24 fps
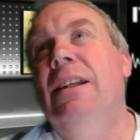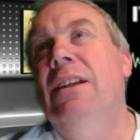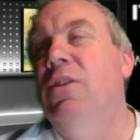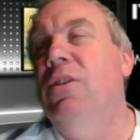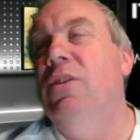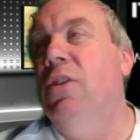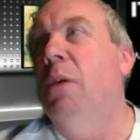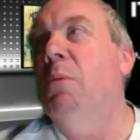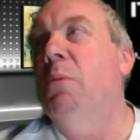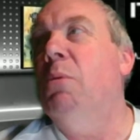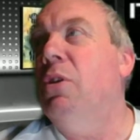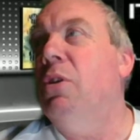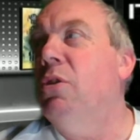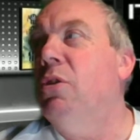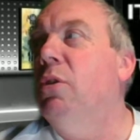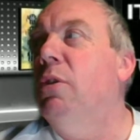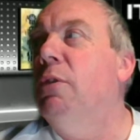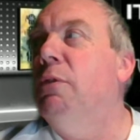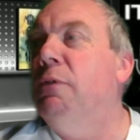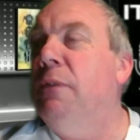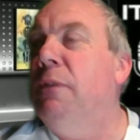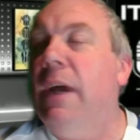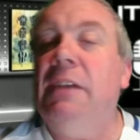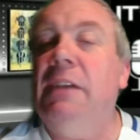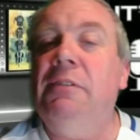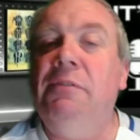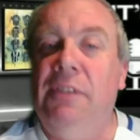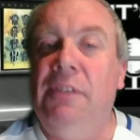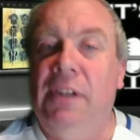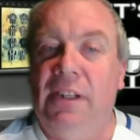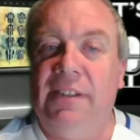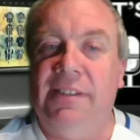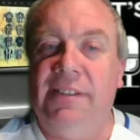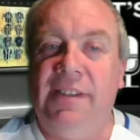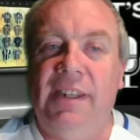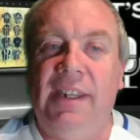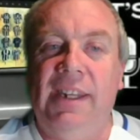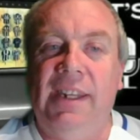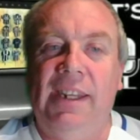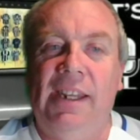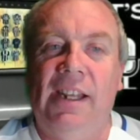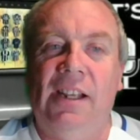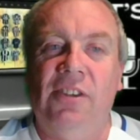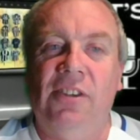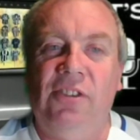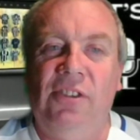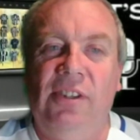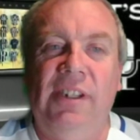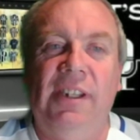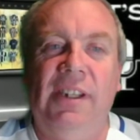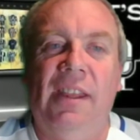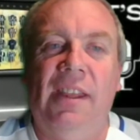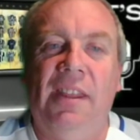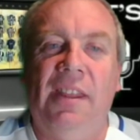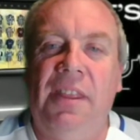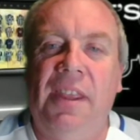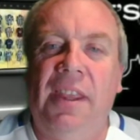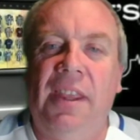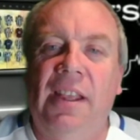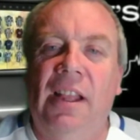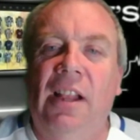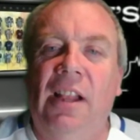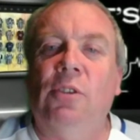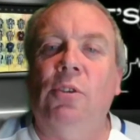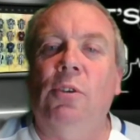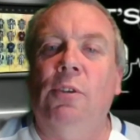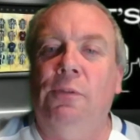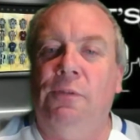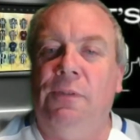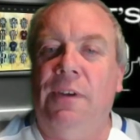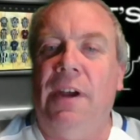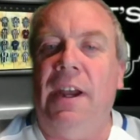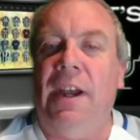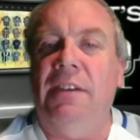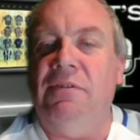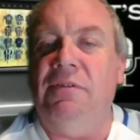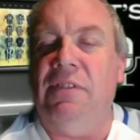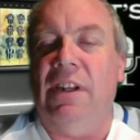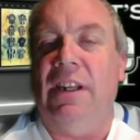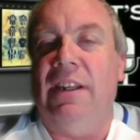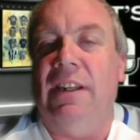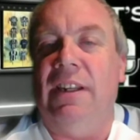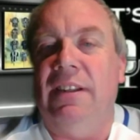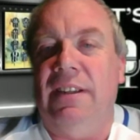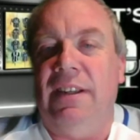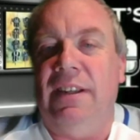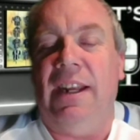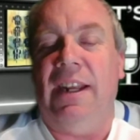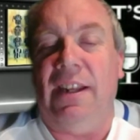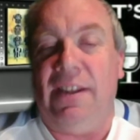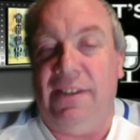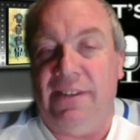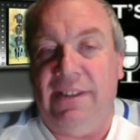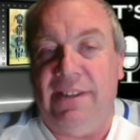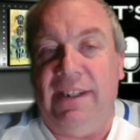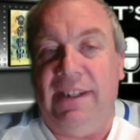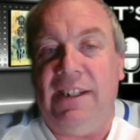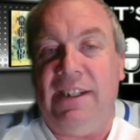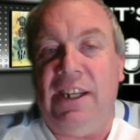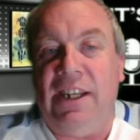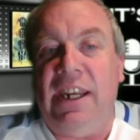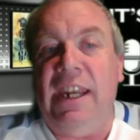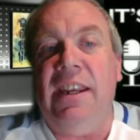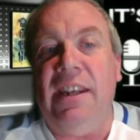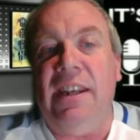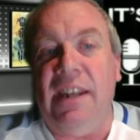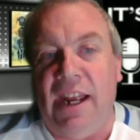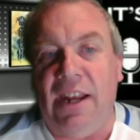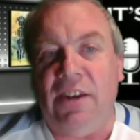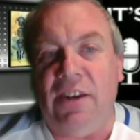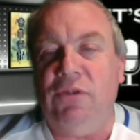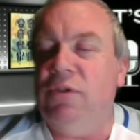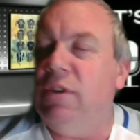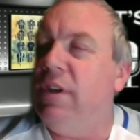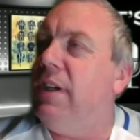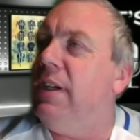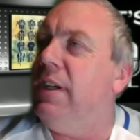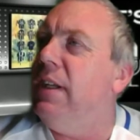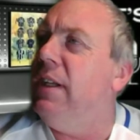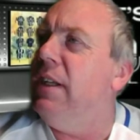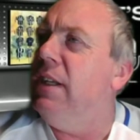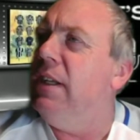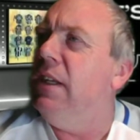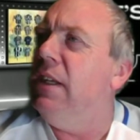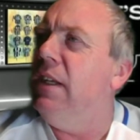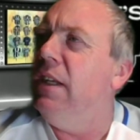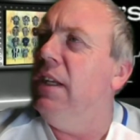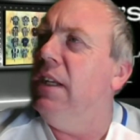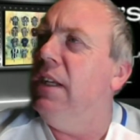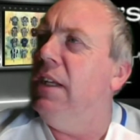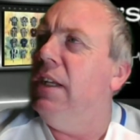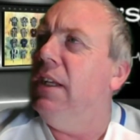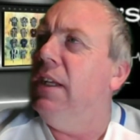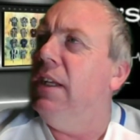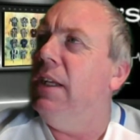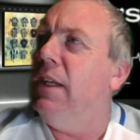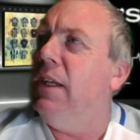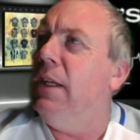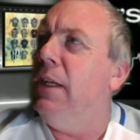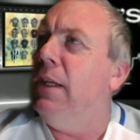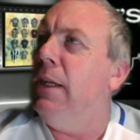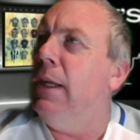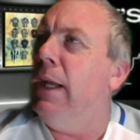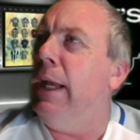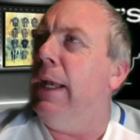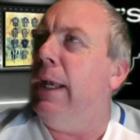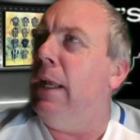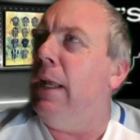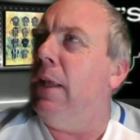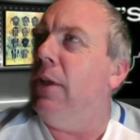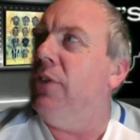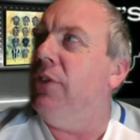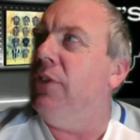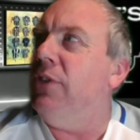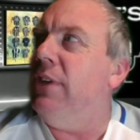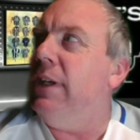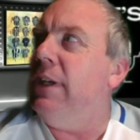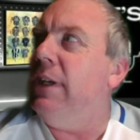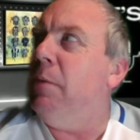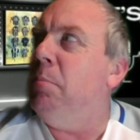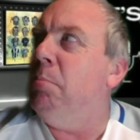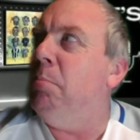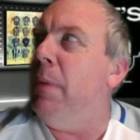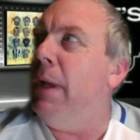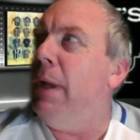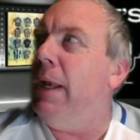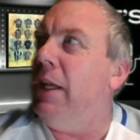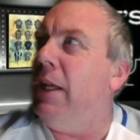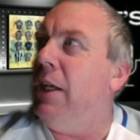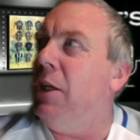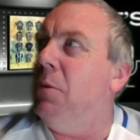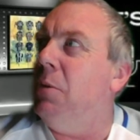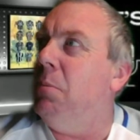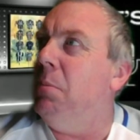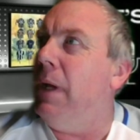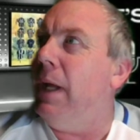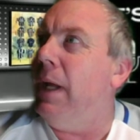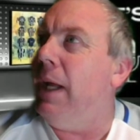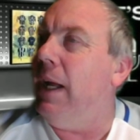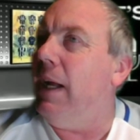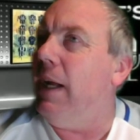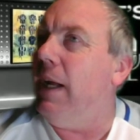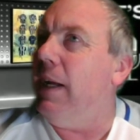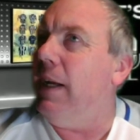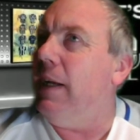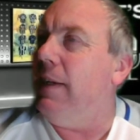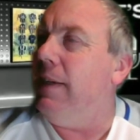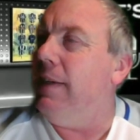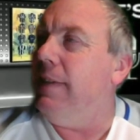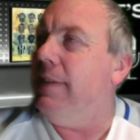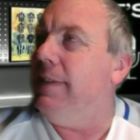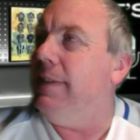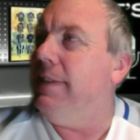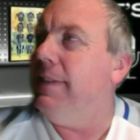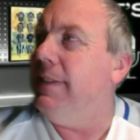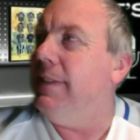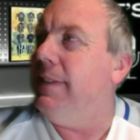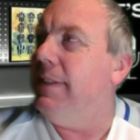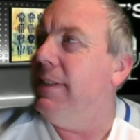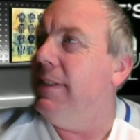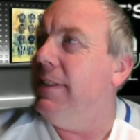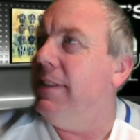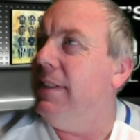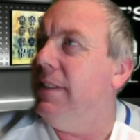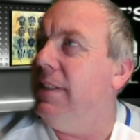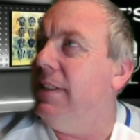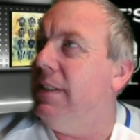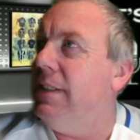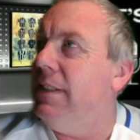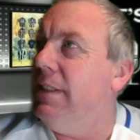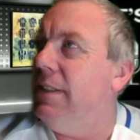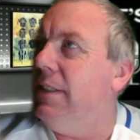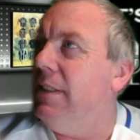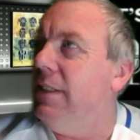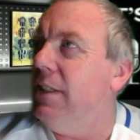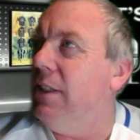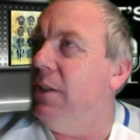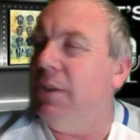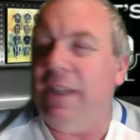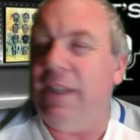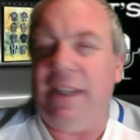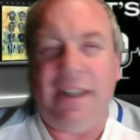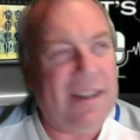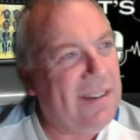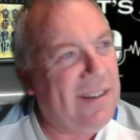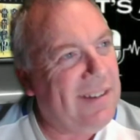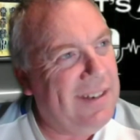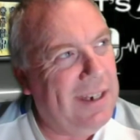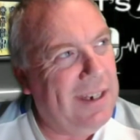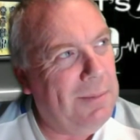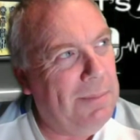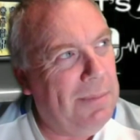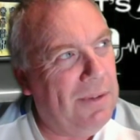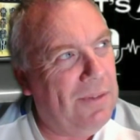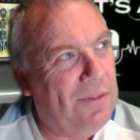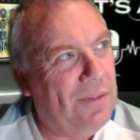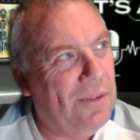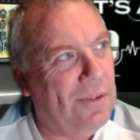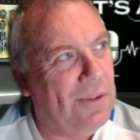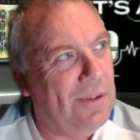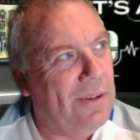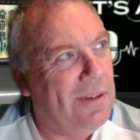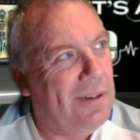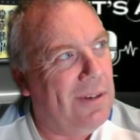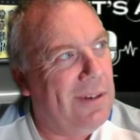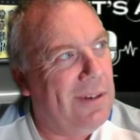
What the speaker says: I'm going to go 5-0 tonight. Actually, I think I'll go 5-0. I'll see Kane hat-trick, and I'll see Bellingham and who did I see before?